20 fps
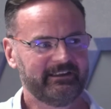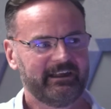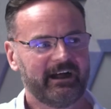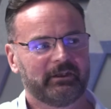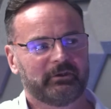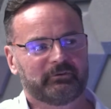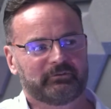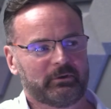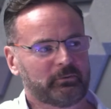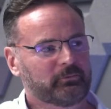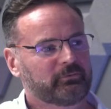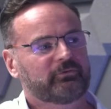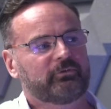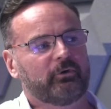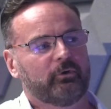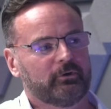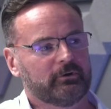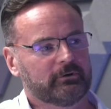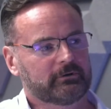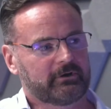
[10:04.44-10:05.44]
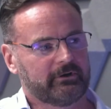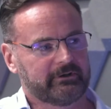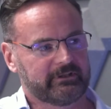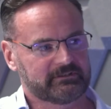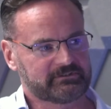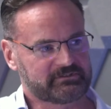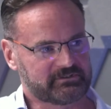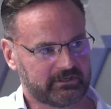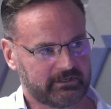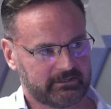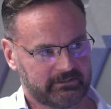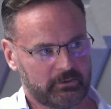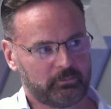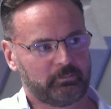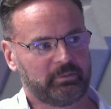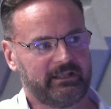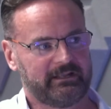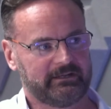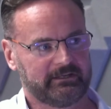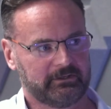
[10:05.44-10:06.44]
and there's no thought gone into it, no
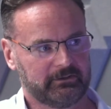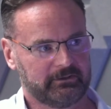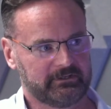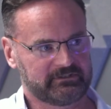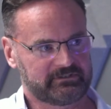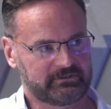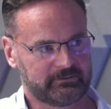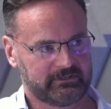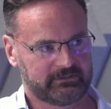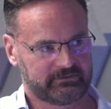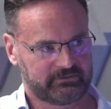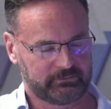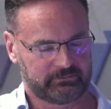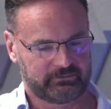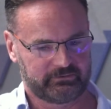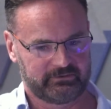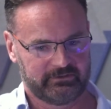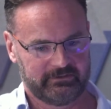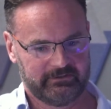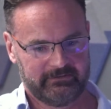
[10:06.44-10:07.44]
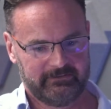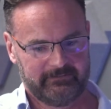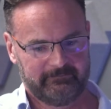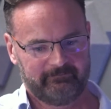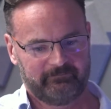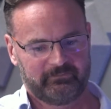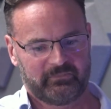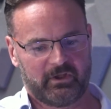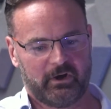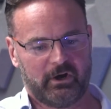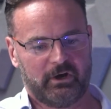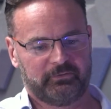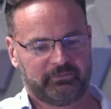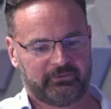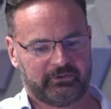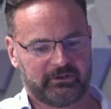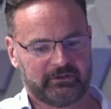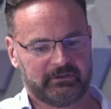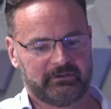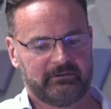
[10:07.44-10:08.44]
planning gone into it. So it's
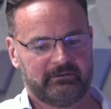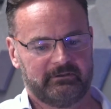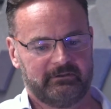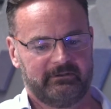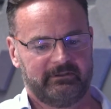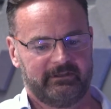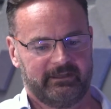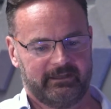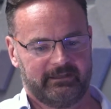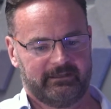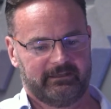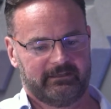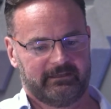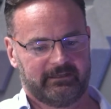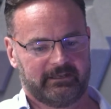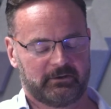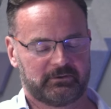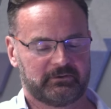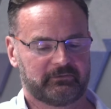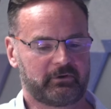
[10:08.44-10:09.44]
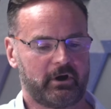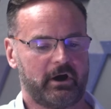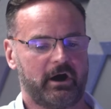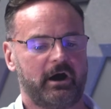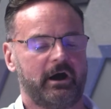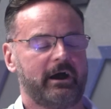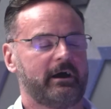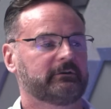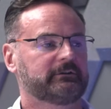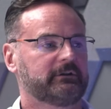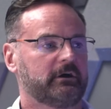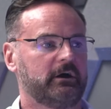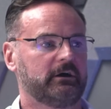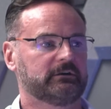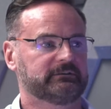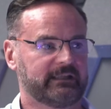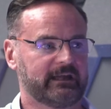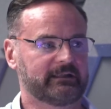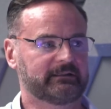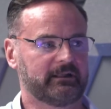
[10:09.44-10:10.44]
often you've got a hard
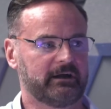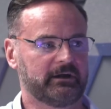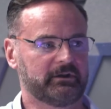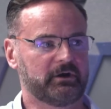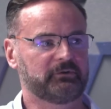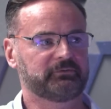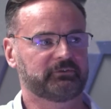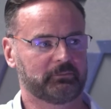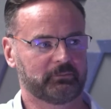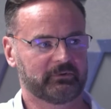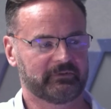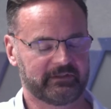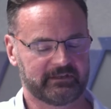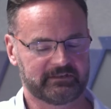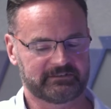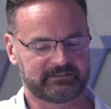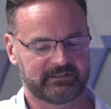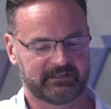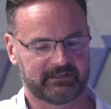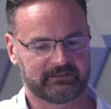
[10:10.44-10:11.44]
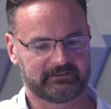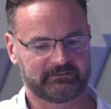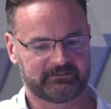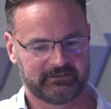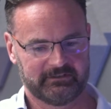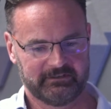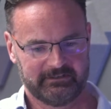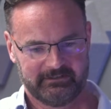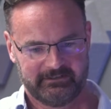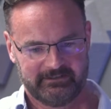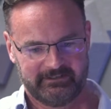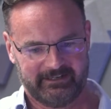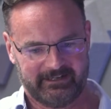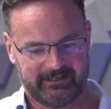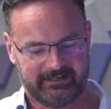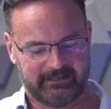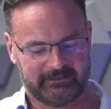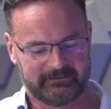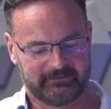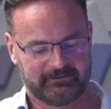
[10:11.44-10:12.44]
deadline often with these things,
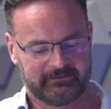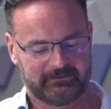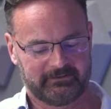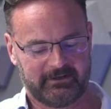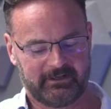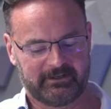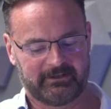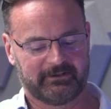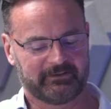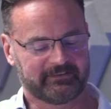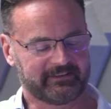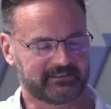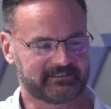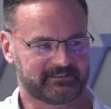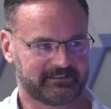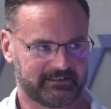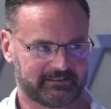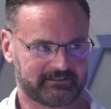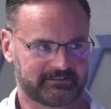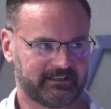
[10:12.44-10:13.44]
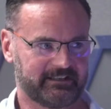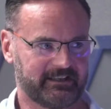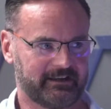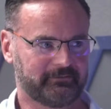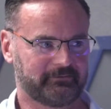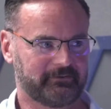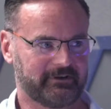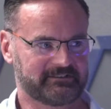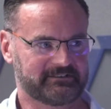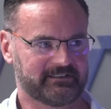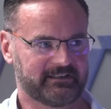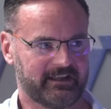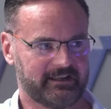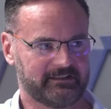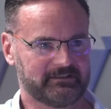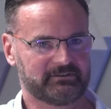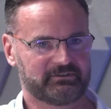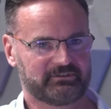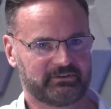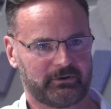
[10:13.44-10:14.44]
and a lot of these things are left right to the
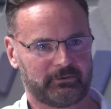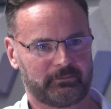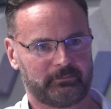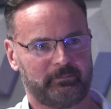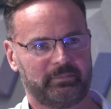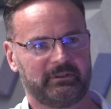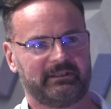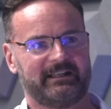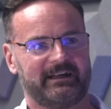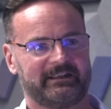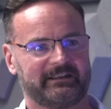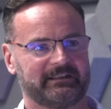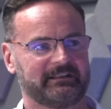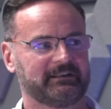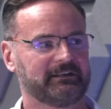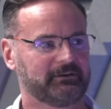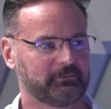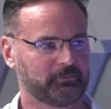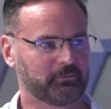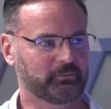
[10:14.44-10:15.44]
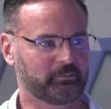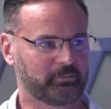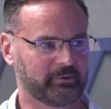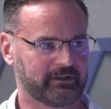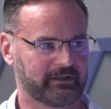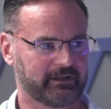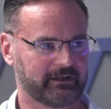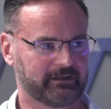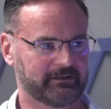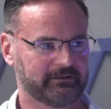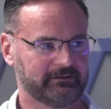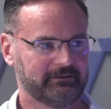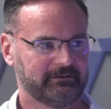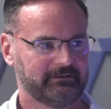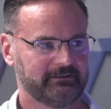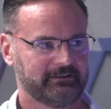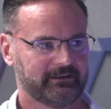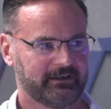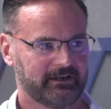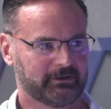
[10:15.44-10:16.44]
end. So planning would be a
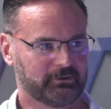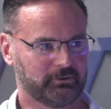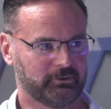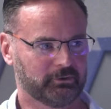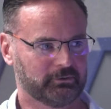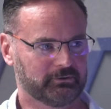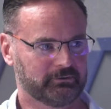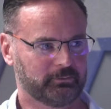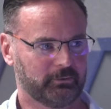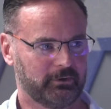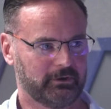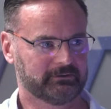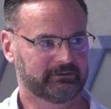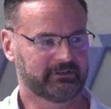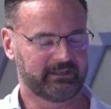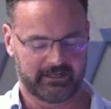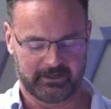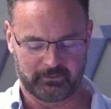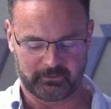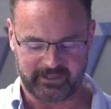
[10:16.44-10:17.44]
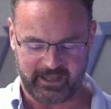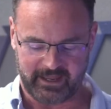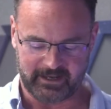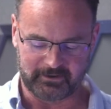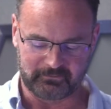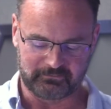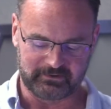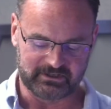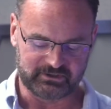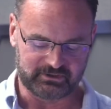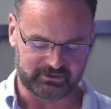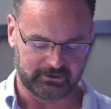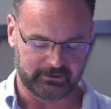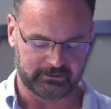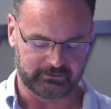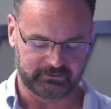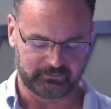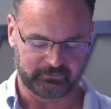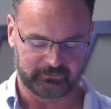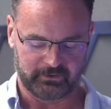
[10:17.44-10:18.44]
good one. Getting the
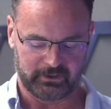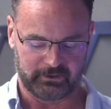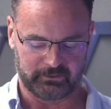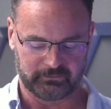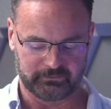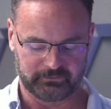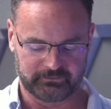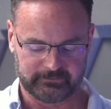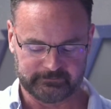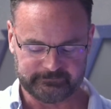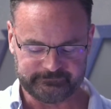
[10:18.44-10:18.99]
resource involved.